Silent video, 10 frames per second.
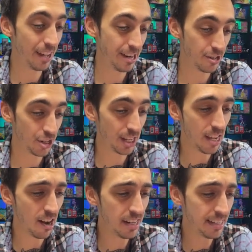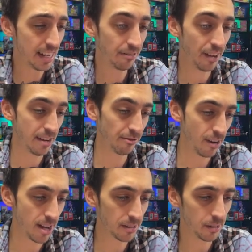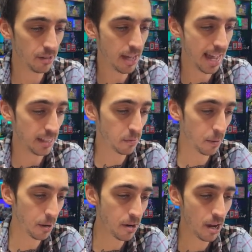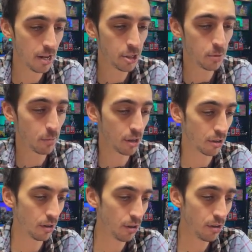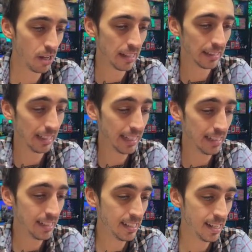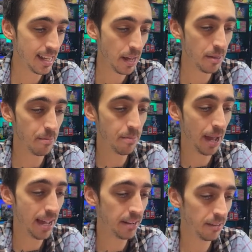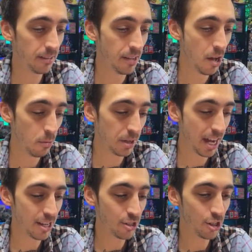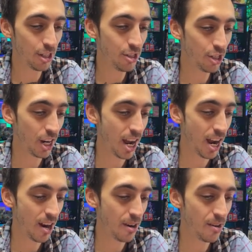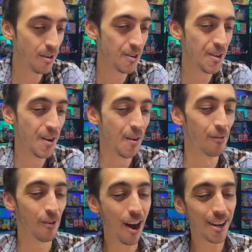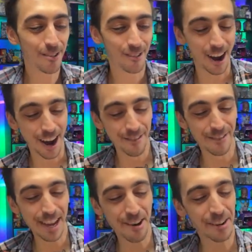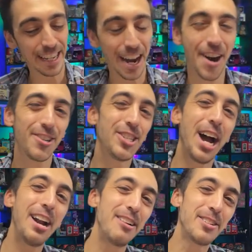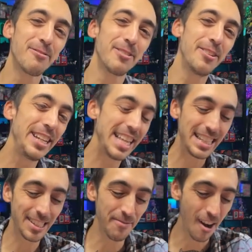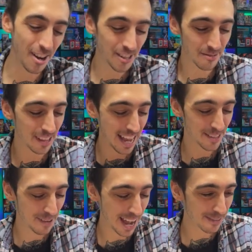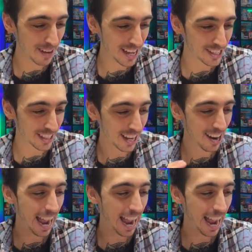Energy, Unidentified Fossil, Esper, Smeargle, Litten, The Petal. We got Chinchou, Rockruff. There we go. Shout out to Rudy. That's some awesome last pack magic there.